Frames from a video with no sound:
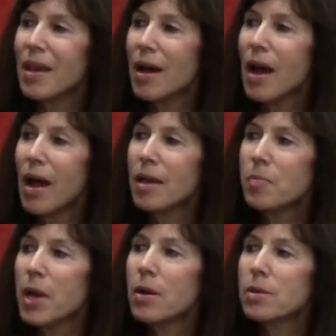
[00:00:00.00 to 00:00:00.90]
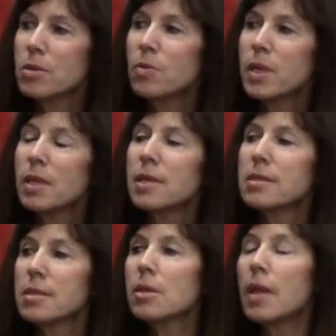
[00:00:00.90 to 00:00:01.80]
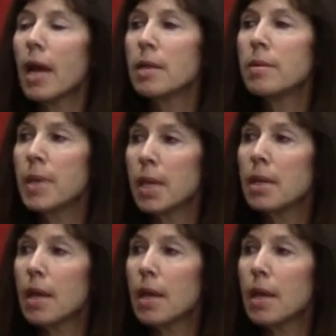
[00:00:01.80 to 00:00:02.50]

Yeah, I had parents who really instilled that in me.